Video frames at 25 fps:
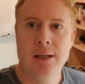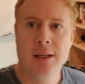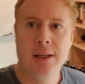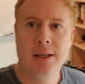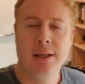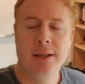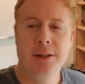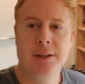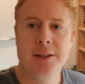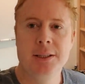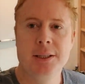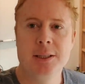
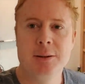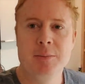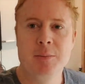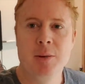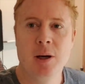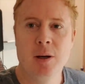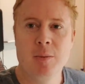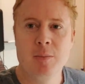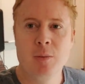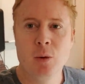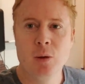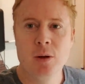Hey, this is
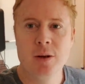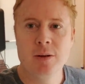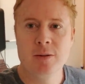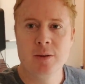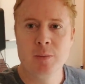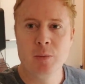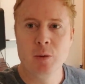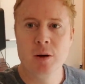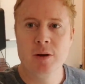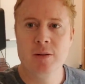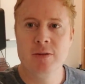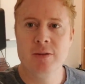Mark Maunder
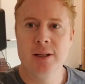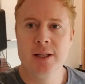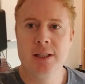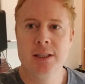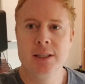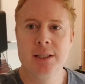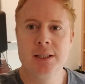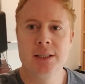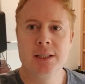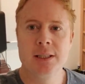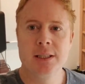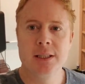from
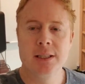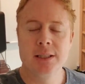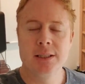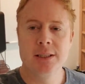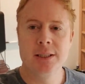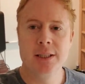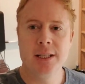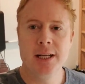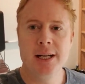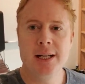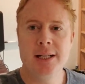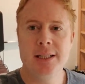WordFence.
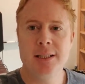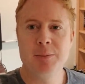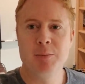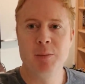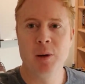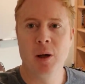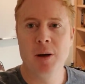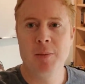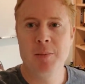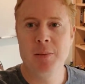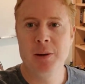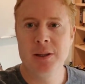Today's
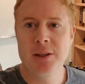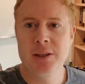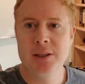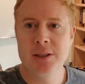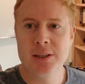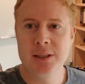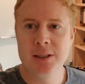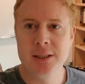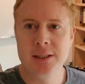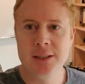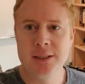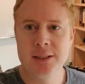blog
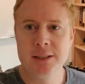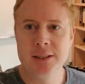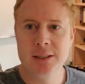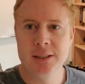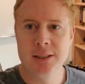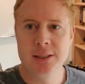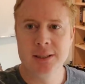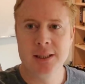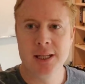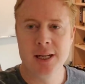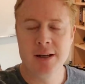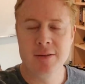post is,
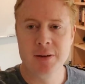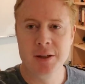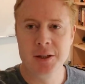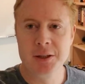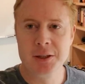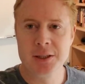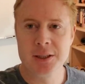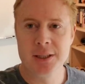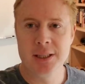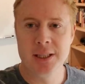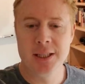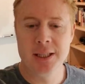is kind of
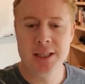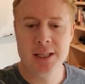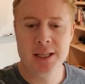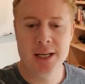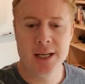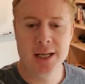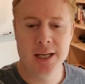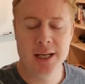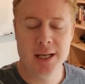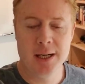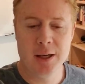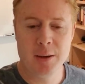interesting
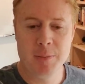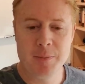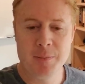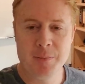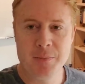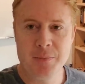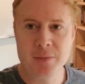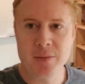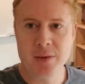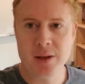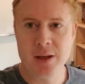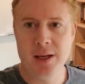
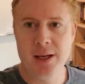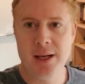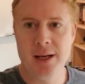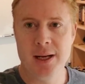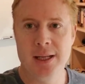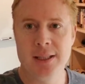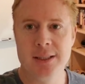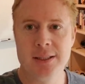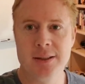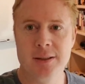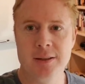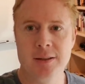um, and
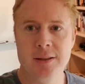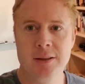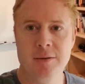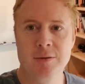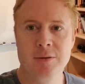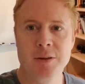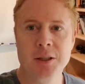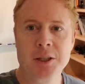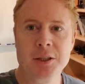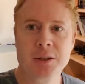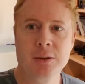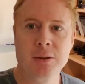has a, a,
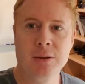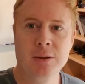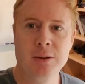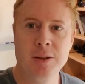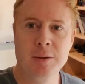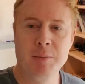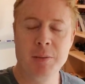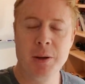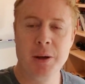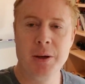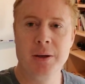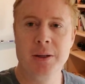visual
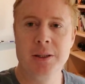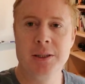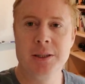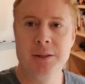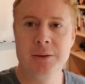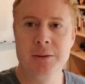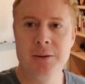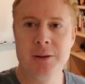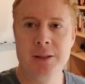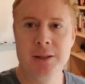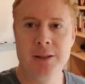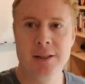component
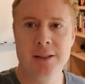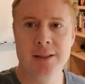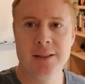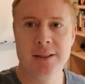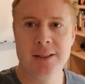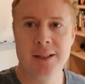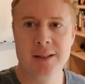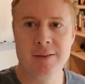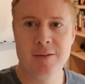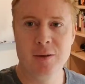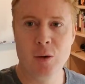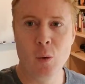to it and a
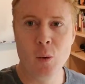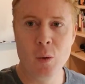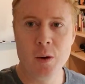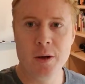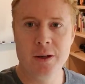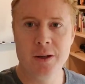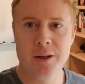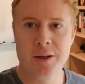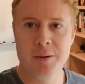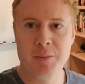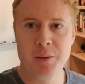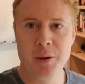kind of an
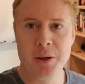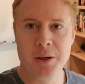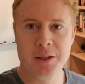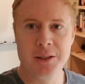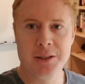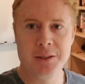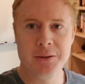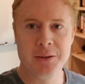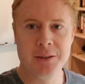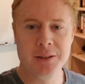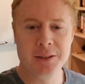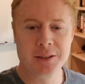audio component
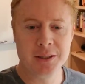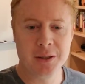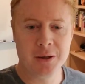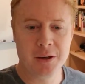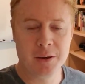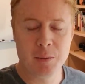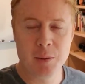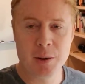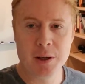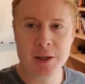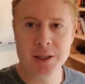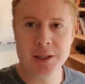to it. And so I
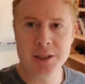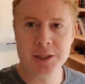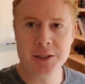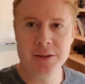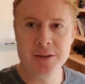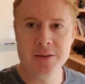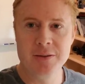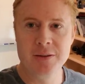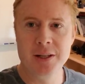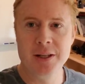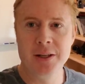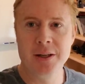wanted to
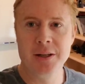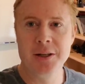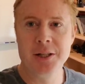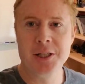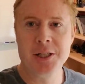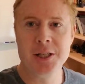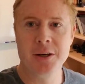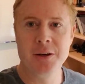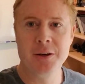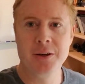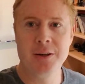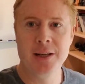shoot a video to
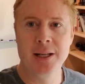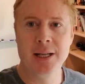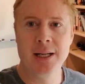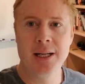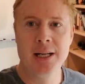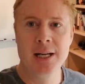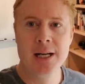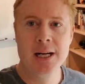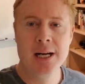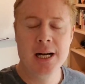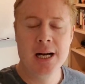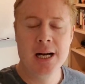show you that.